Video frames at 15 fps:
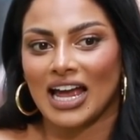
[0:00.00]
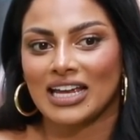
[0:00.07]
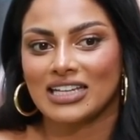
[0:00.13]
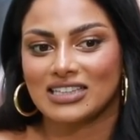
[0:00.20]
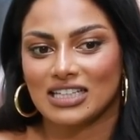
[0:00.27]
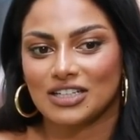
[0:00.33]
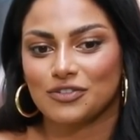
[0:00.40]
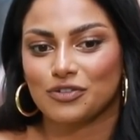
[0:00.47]
I
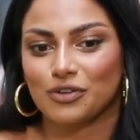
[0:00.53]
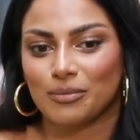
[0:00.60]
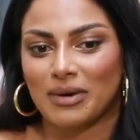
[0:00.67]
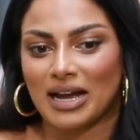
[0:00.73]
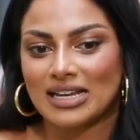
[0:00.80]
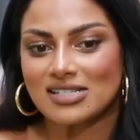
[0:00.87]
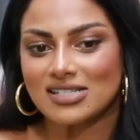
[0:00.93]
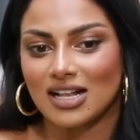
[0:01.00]
think for
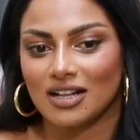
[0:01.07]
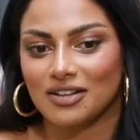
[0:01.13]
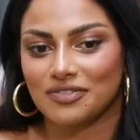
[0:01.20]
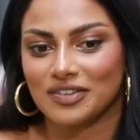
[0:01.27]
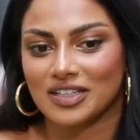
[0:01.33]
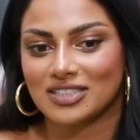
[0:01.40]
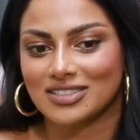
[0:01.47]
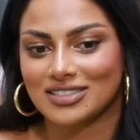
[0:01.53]

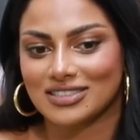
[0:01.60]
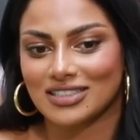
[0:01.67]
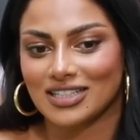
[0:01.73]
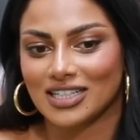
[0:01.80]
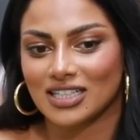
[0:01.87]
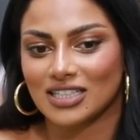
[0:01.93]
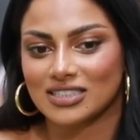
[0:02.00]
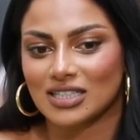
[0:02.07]
myself it's
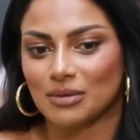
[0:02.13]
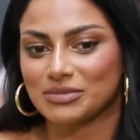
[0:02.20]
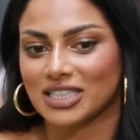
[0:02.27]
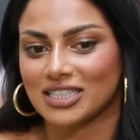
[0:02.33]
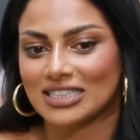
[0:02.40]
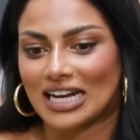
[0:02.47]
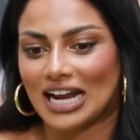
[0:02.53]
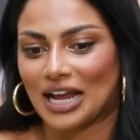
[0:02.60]

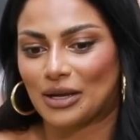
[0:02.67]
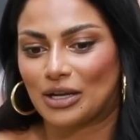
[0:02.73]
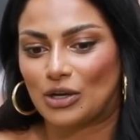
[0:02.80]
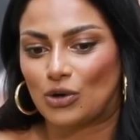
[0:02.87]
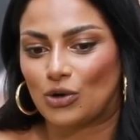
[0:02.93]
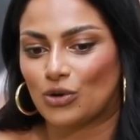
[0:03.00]
something that I